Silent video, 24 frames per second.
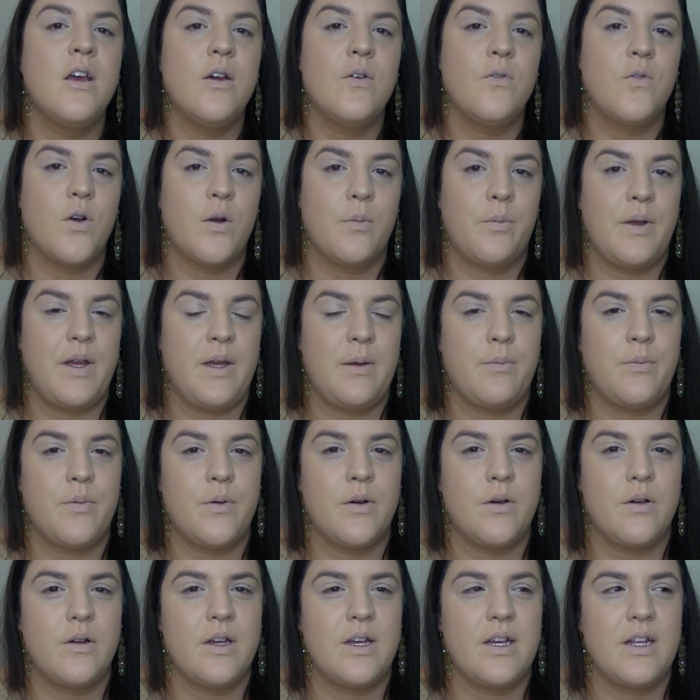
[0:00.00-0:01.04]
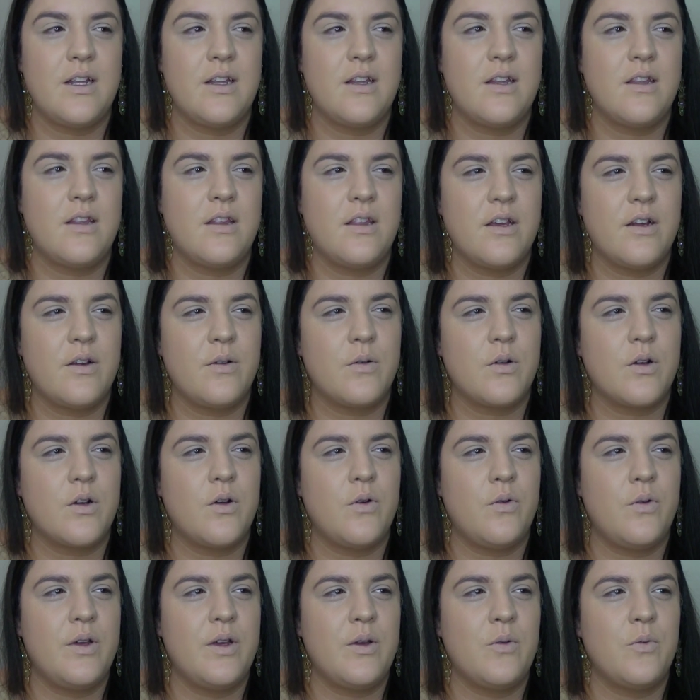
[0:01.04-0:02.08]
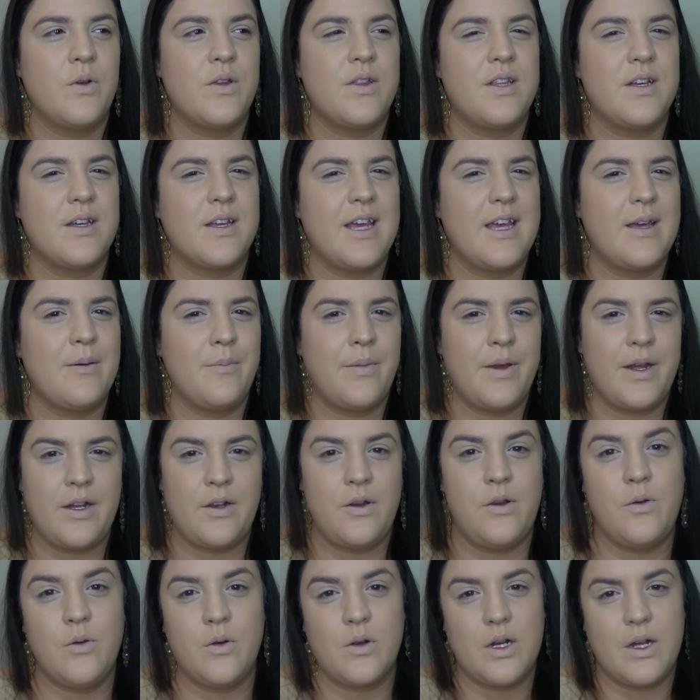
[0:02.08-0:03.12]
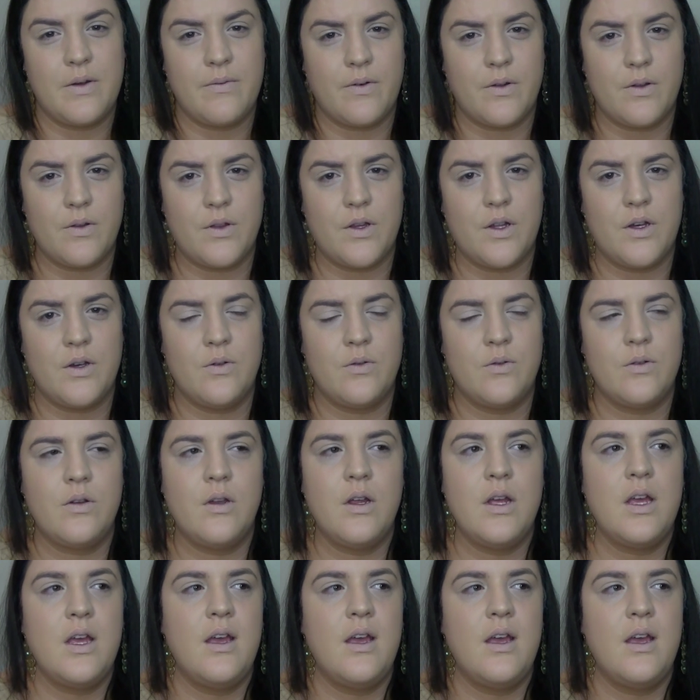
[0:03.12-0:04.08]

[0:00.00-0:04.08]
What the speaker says: for people, and they were going with the campaign You Were Never Alone,